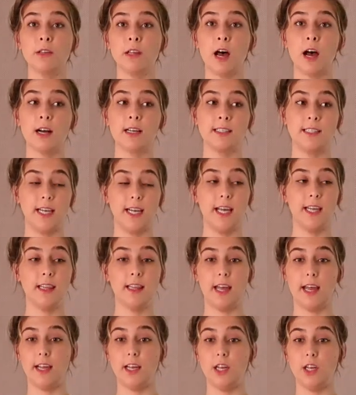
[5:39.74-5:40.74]
locked in,
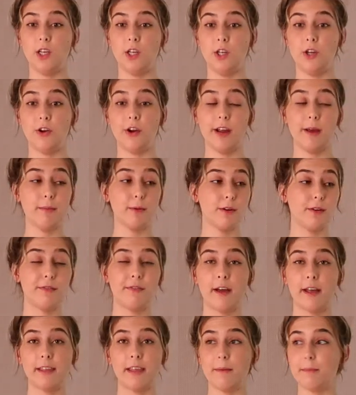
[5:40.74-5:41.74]
like you're able to
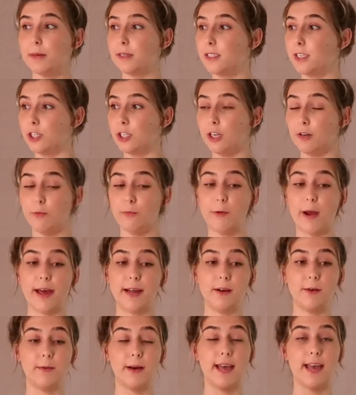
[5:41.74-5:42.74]
find that position
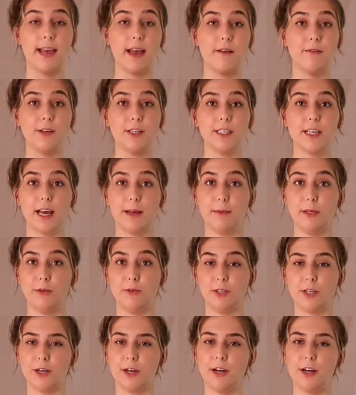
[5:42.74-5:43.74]
right away every time you
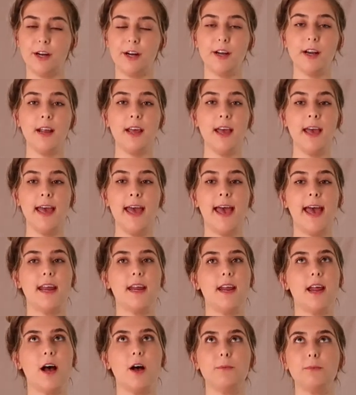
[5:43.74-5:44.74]
turn, and
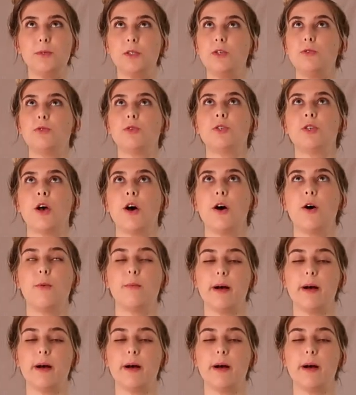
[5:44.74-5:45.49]
it helps you so